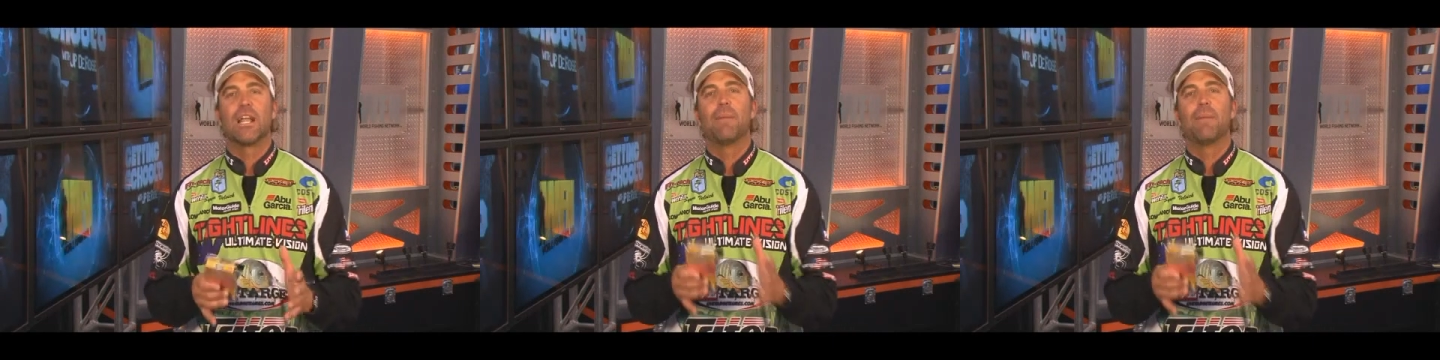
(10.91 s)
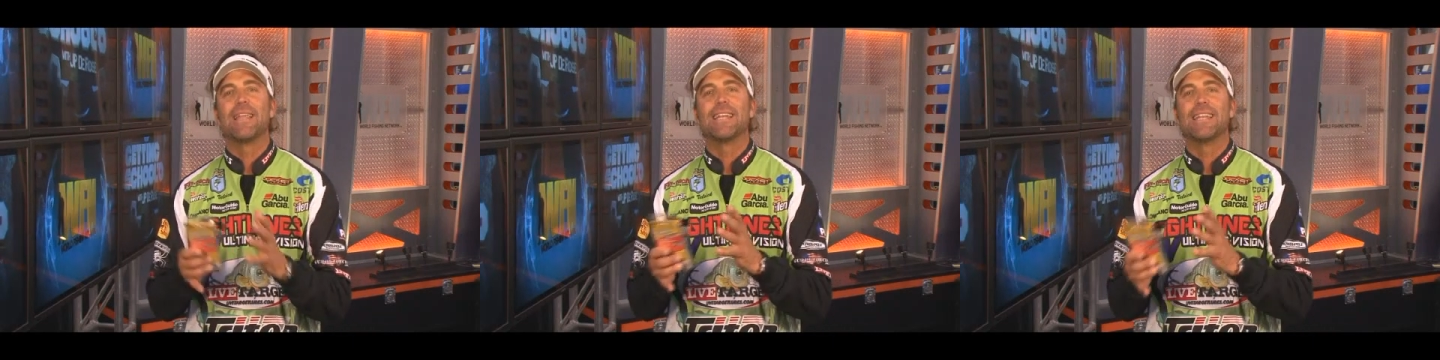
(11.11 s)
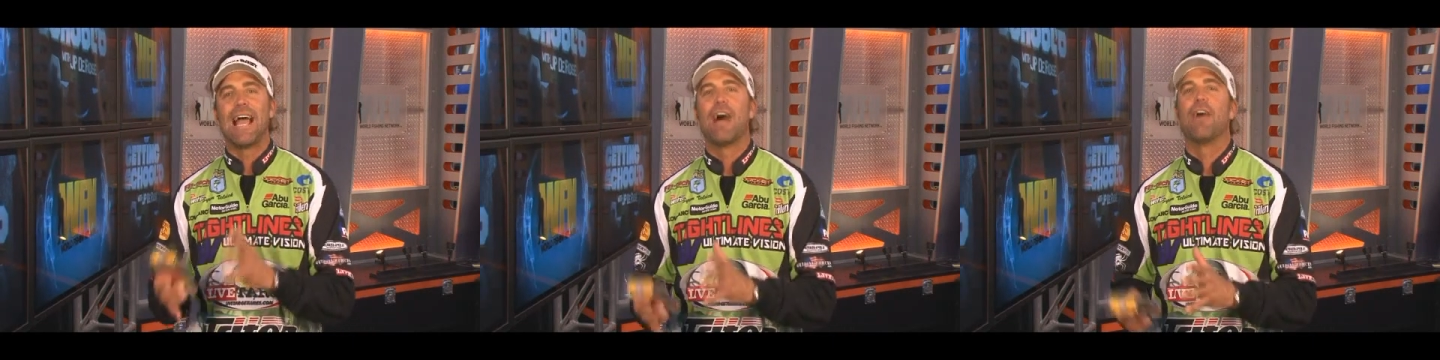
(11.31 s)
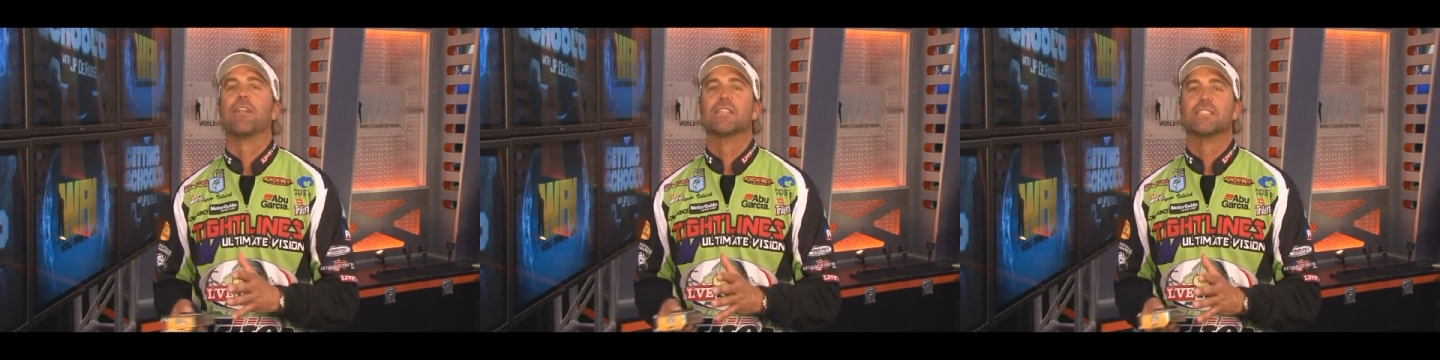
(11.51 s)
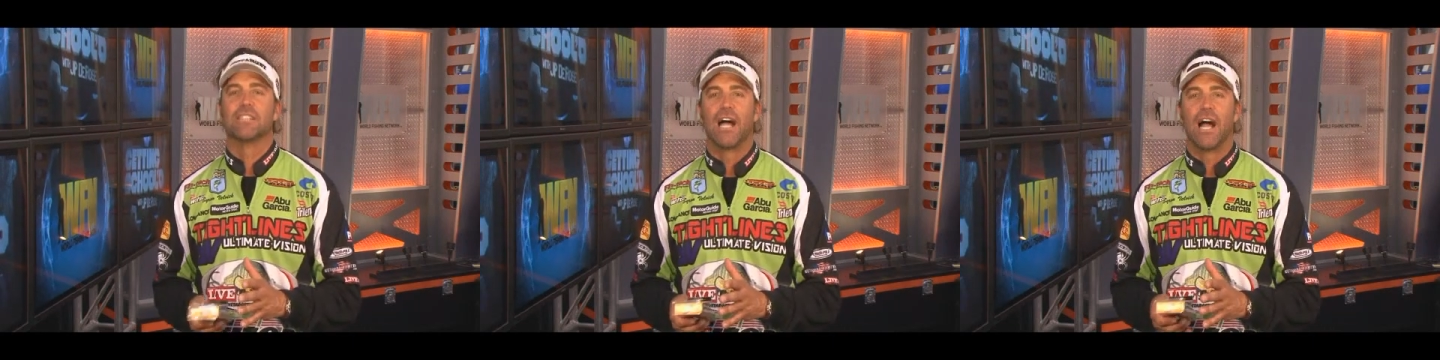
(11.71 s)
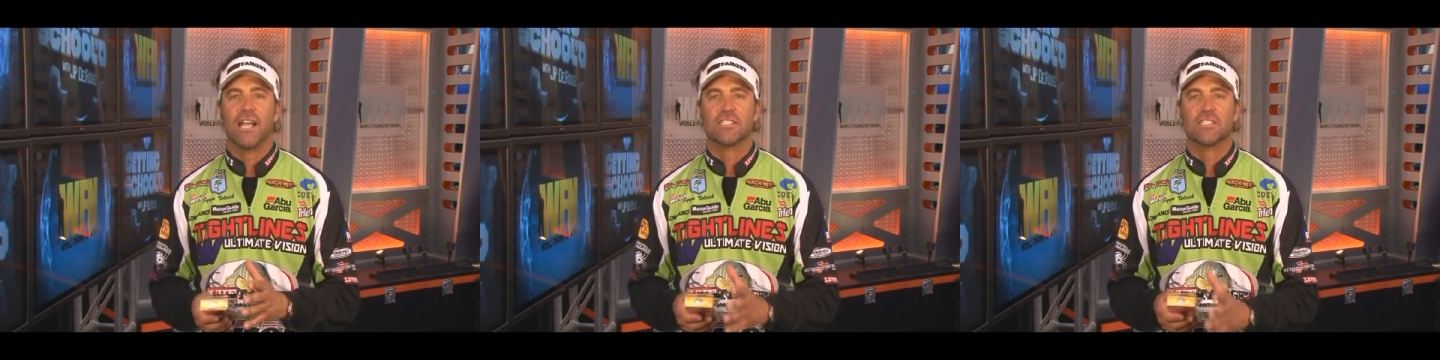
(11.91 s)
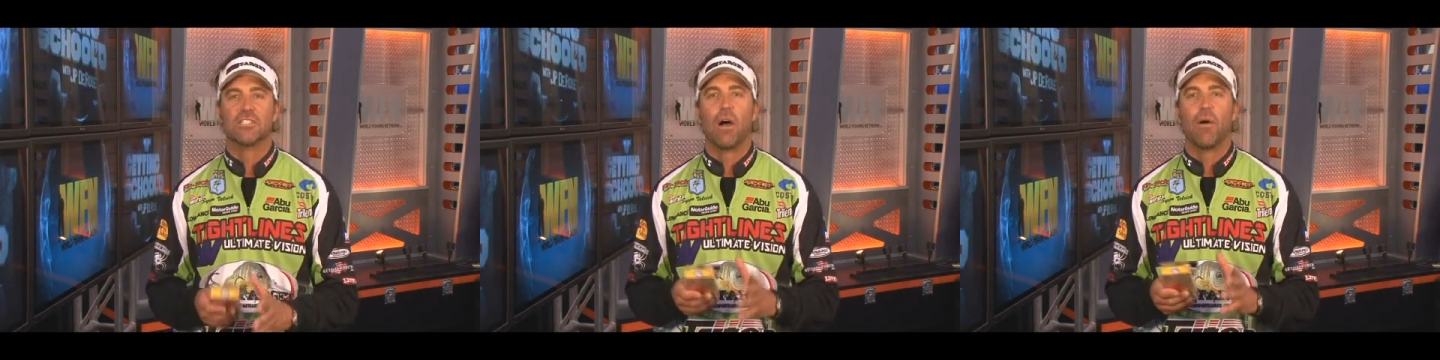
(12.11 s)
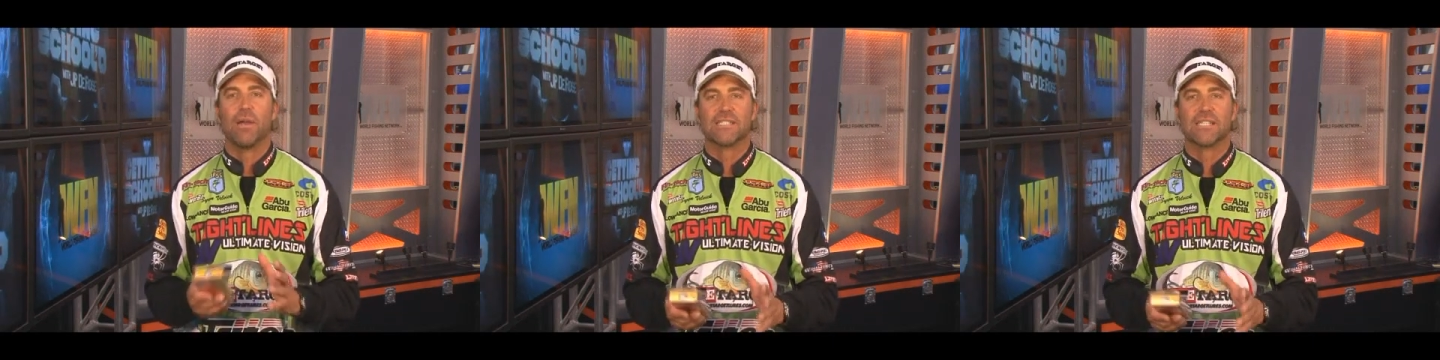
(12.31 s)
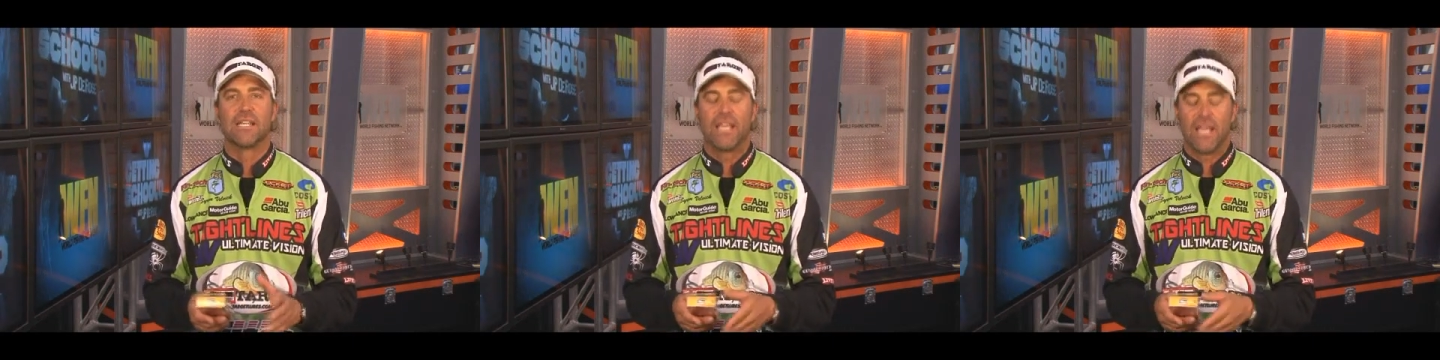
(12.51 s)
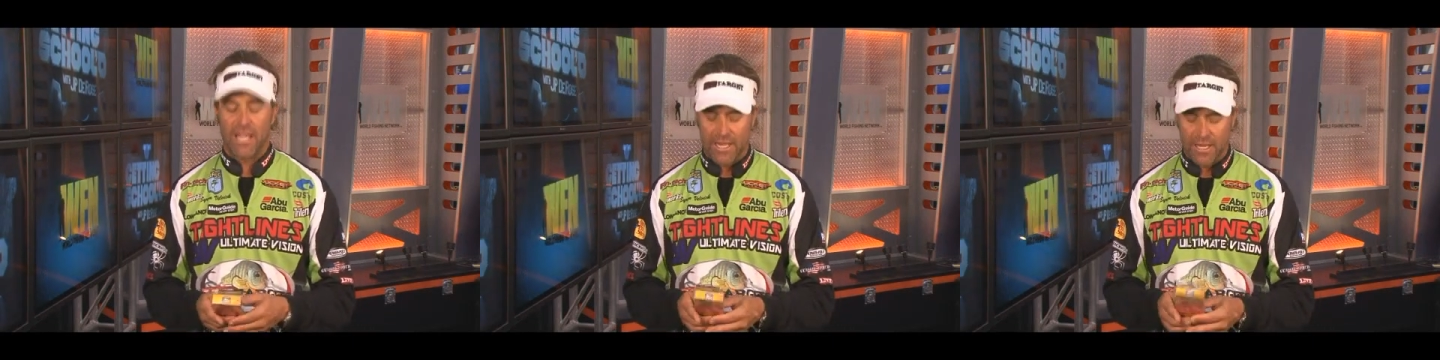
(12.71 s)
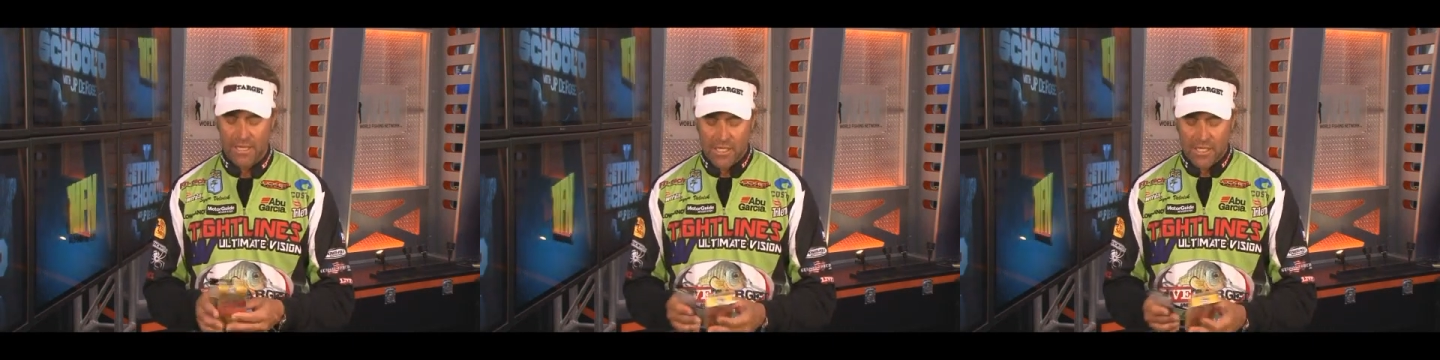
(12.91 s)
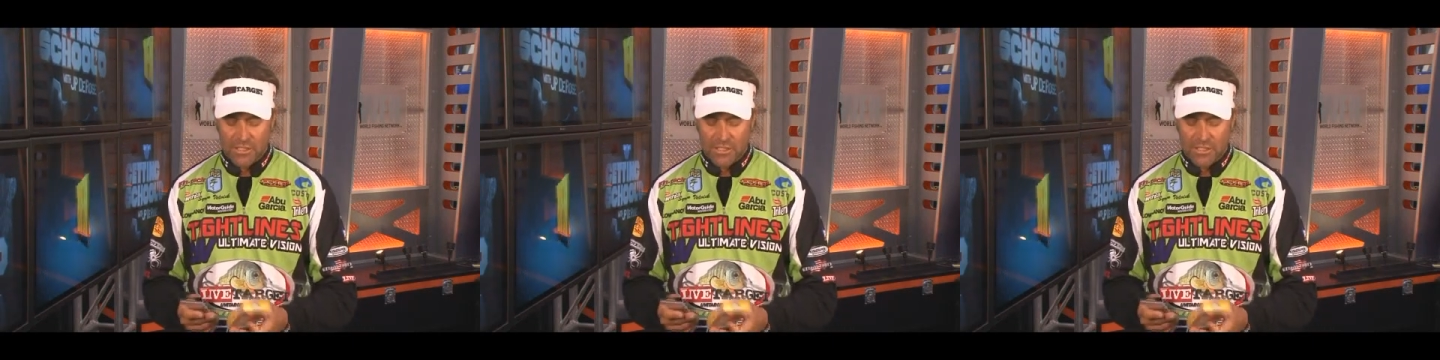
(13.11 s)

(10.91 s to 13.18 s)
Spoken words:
coming down in size is always the key.